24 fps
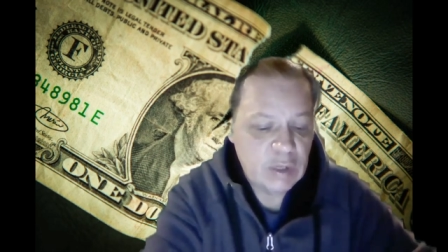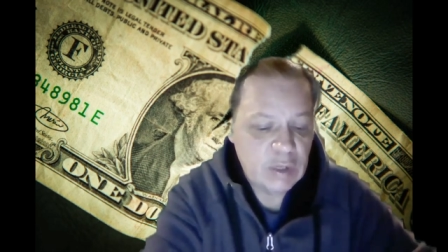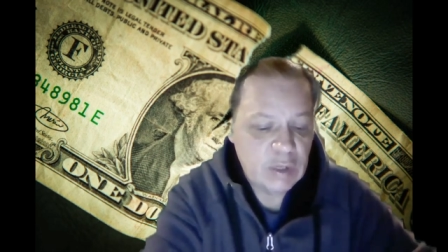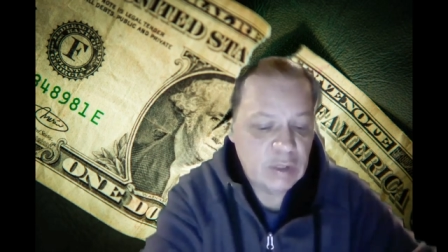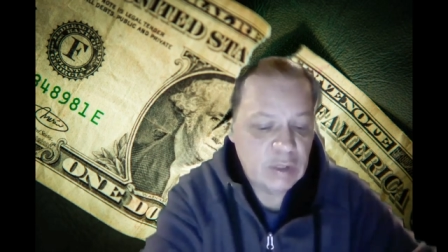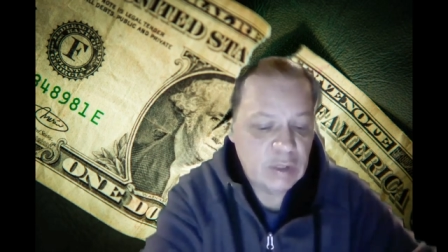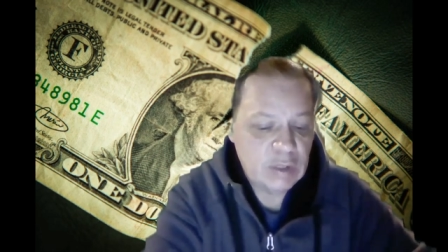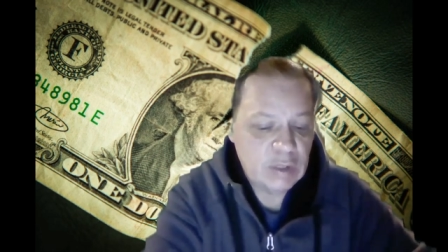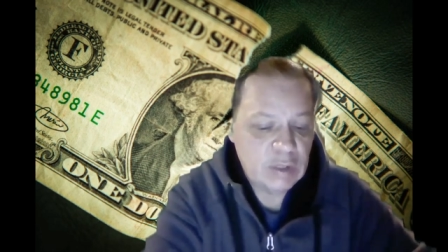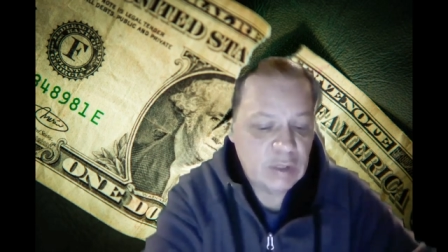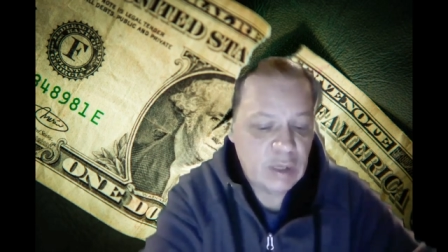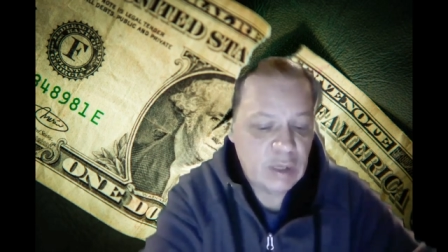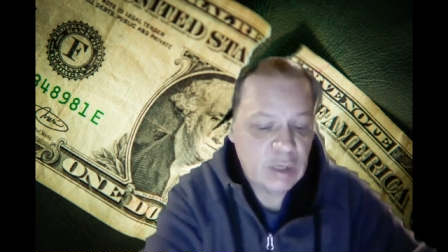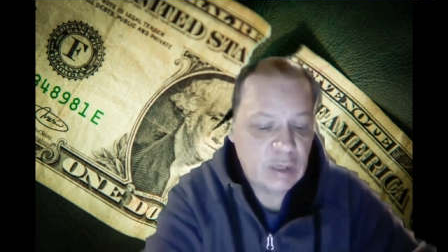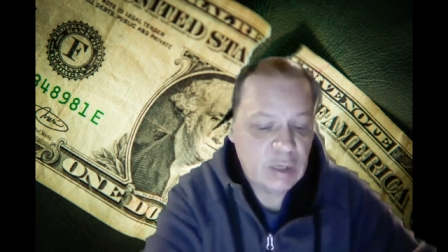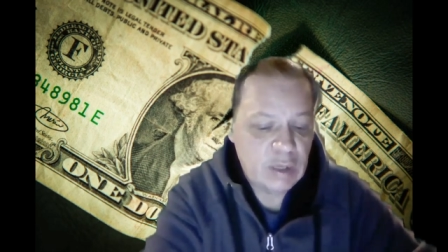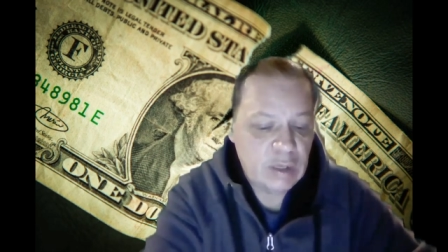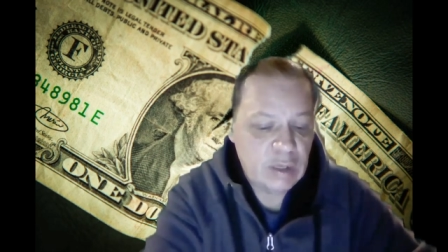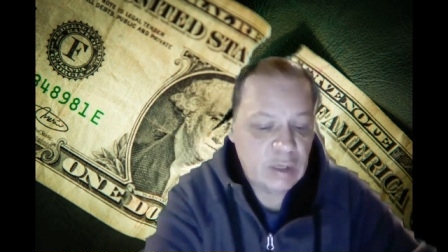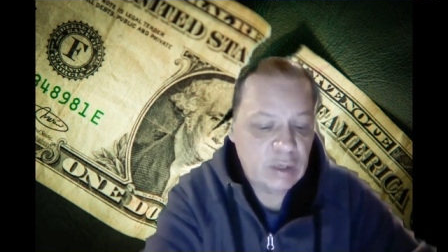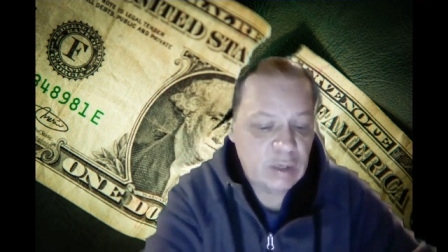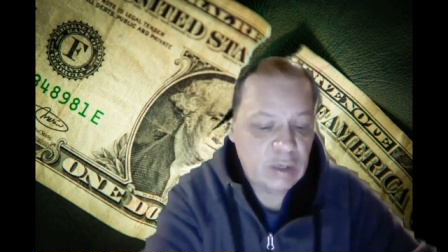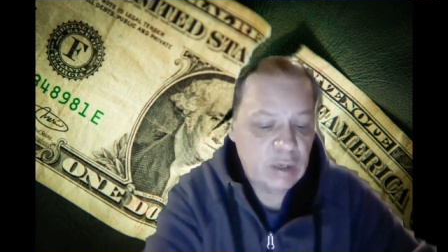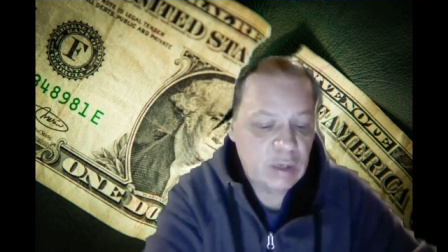
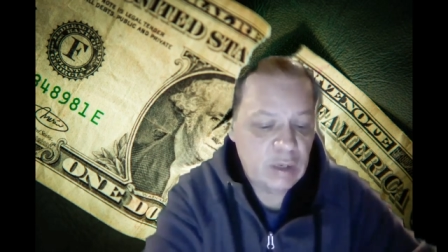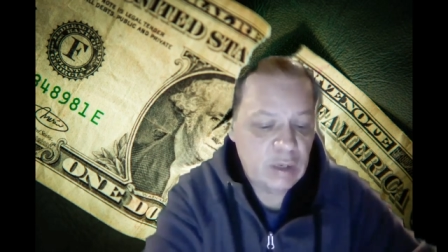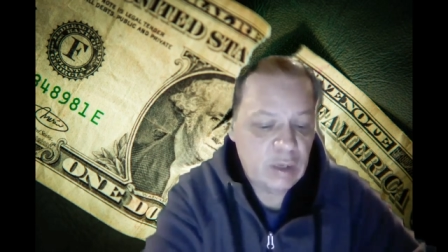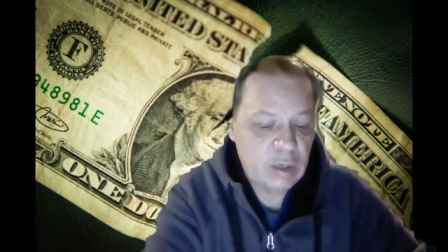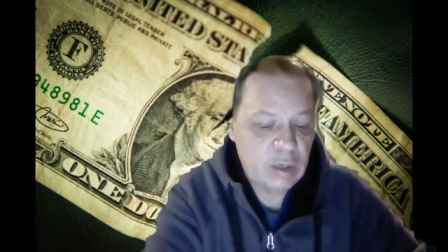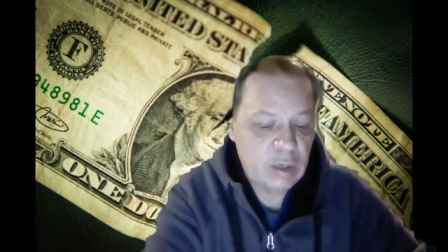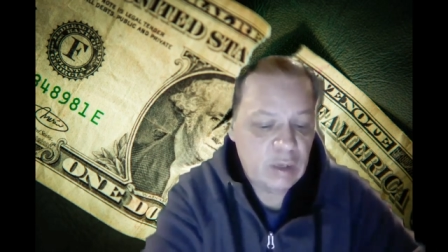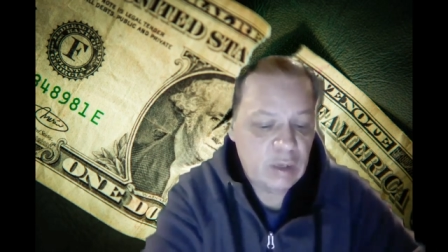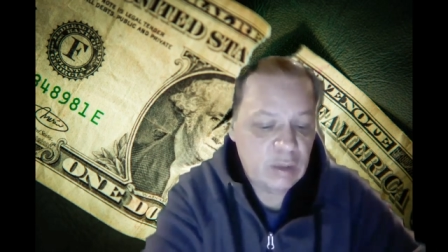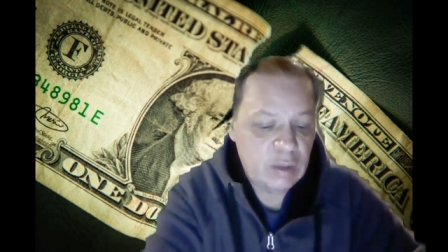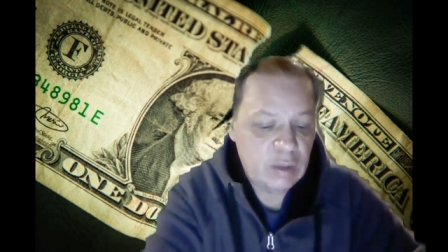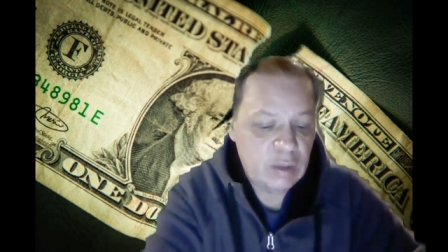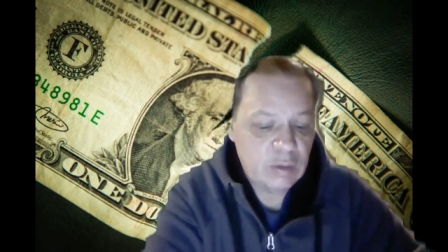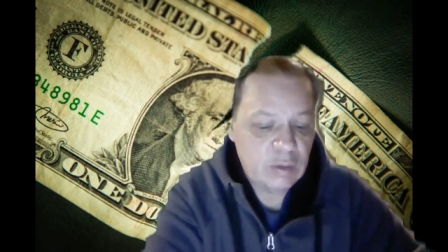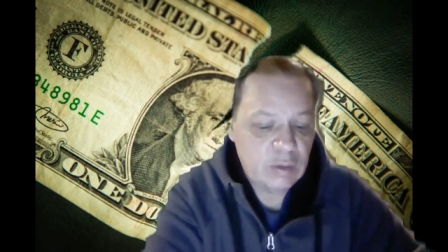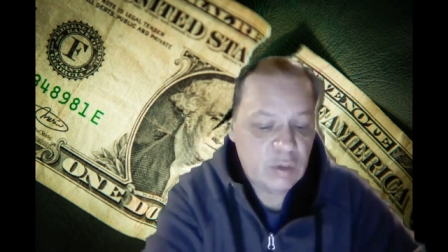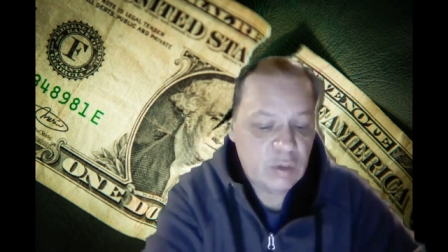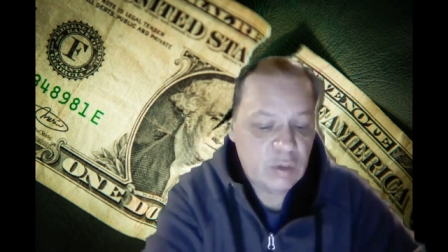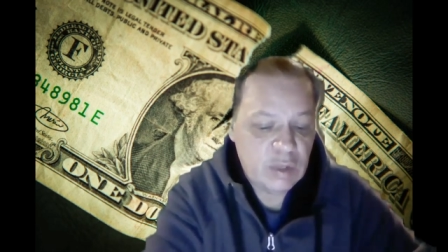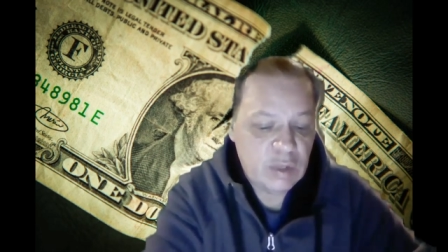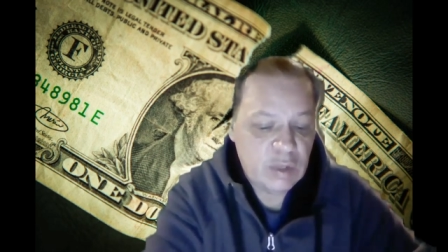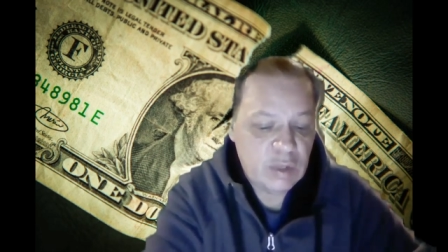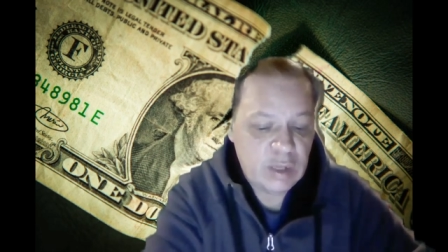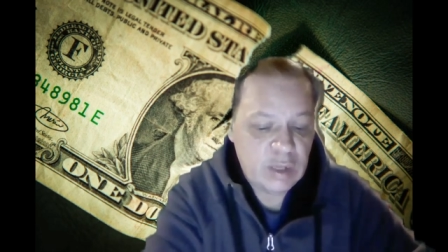Said
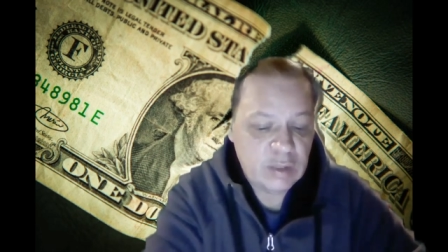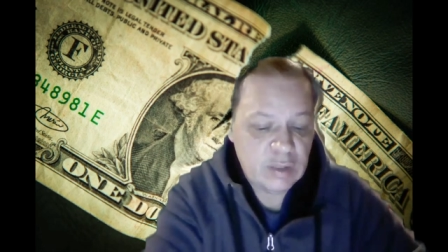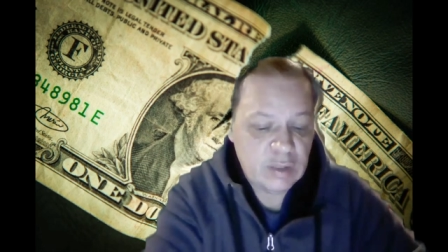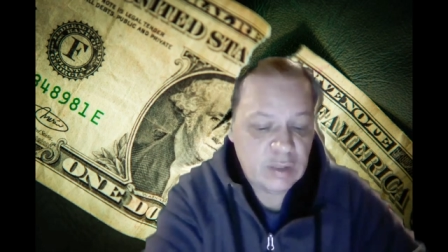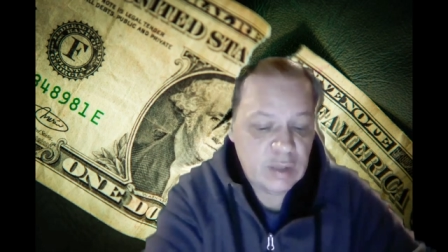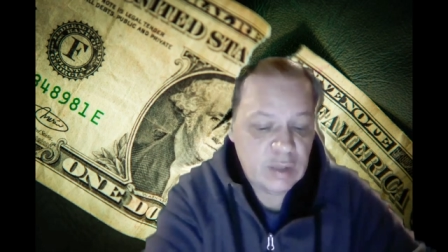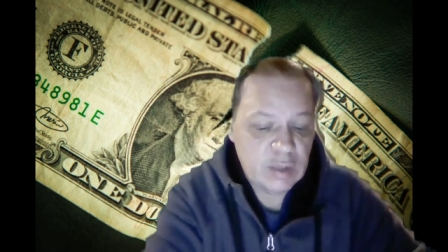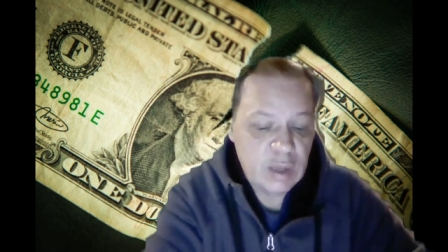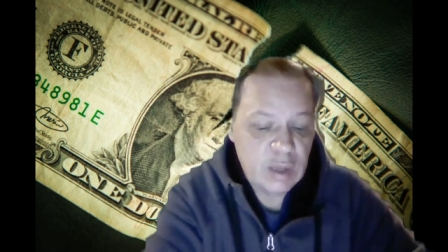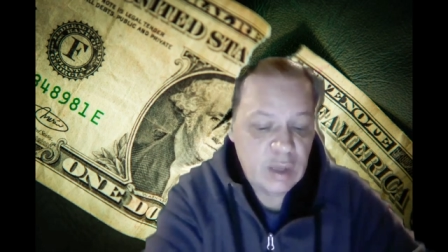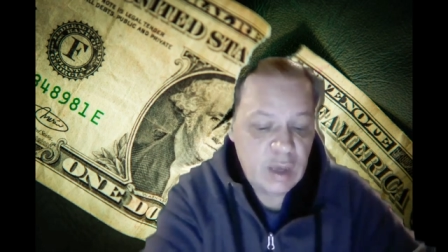Cortez,